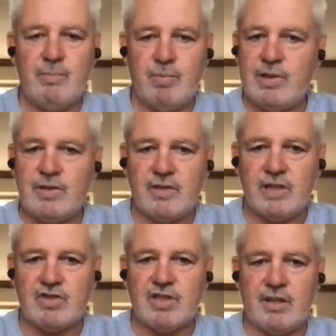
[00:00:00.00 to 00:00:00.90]
points on
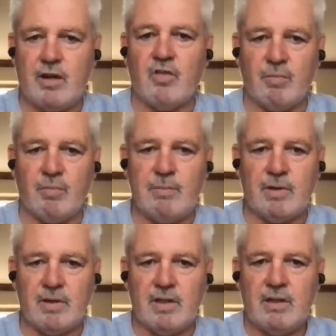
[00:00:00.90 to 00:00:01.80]
that sheet, I'll
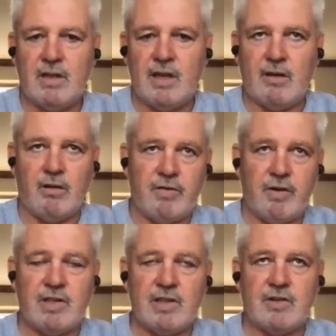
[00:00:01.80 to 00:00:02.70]
remember and I'll
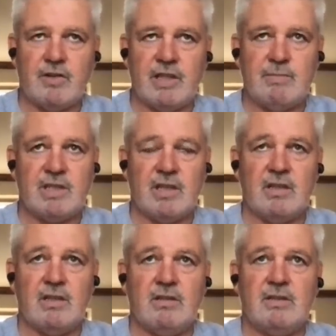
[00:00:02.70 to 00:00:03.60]
focus on them.
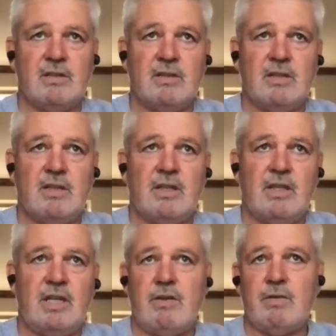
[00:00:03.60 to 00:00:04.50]
So,
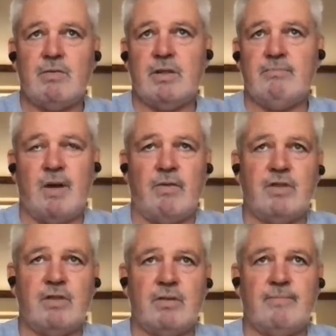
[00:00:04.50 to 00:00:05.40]
you know,
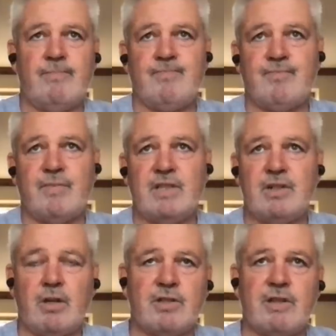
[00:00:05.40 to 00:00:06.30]
often there's
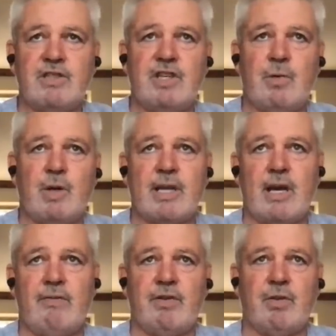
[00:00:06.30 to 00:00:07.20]
lots of things you want to
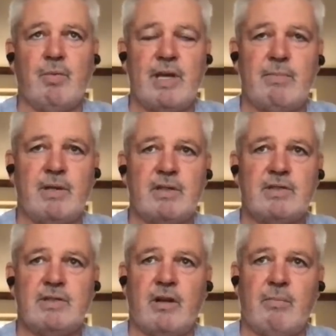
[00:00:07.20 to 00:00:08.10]
cover in a week, but
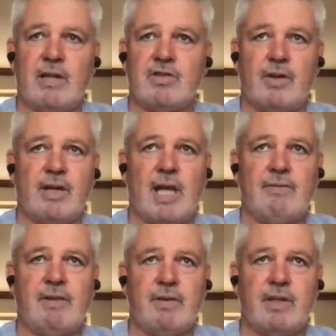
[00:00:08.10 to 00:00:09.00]
it's not about trying to
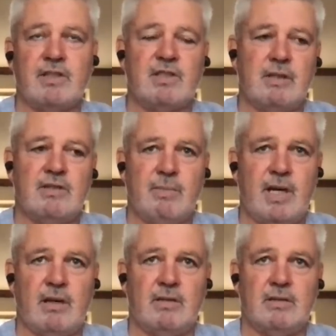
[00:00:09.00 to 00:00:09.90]
cover everything. It's, it's about